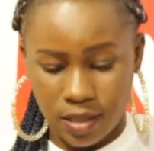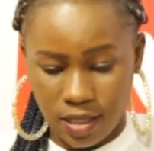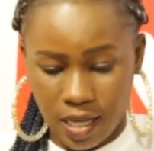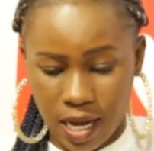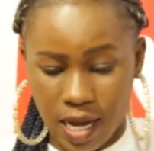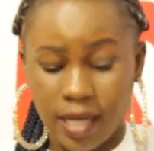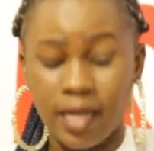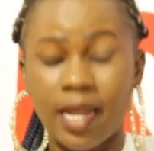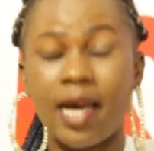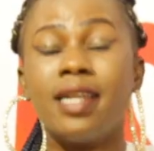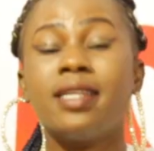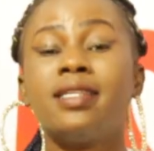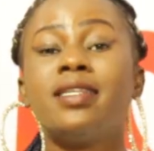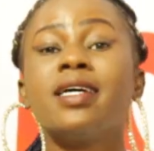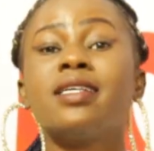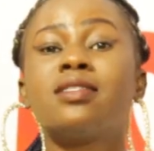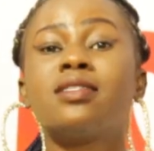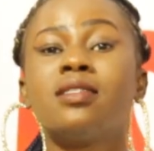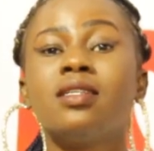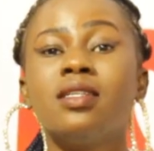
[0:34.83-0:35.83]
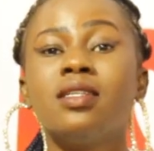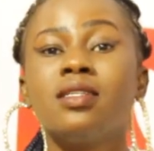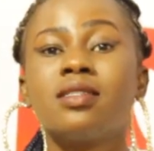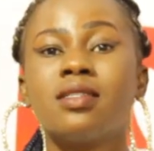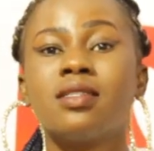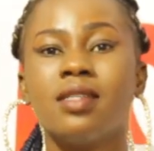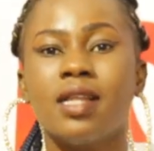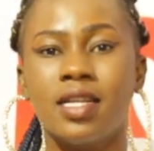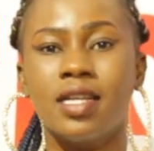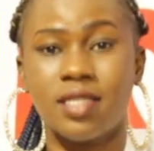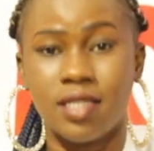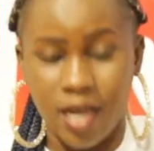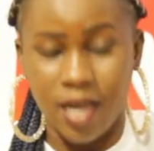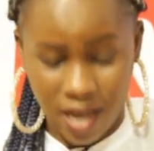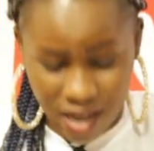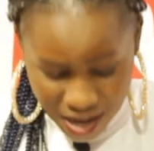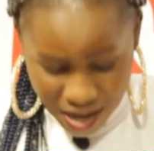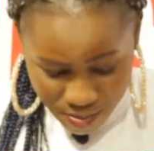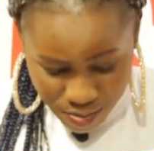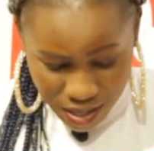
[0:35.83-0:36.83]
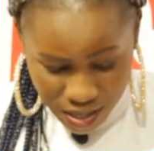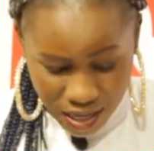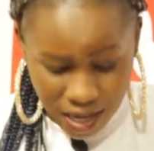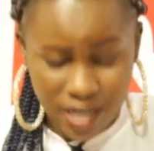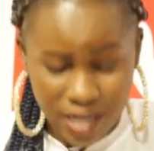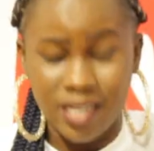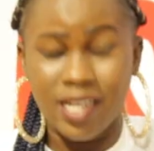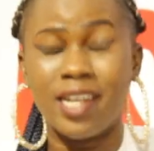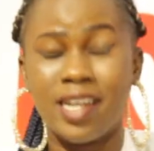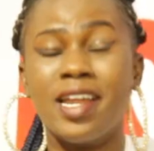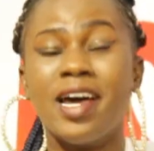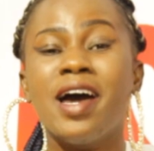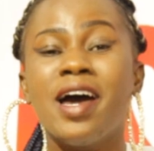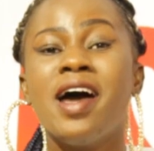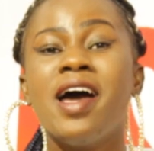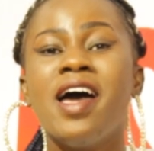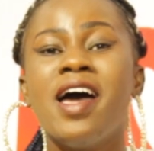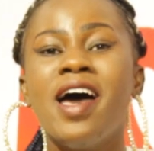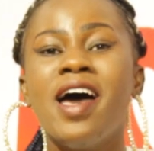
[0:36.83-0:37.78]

dear na destiny snatcher, I make a dear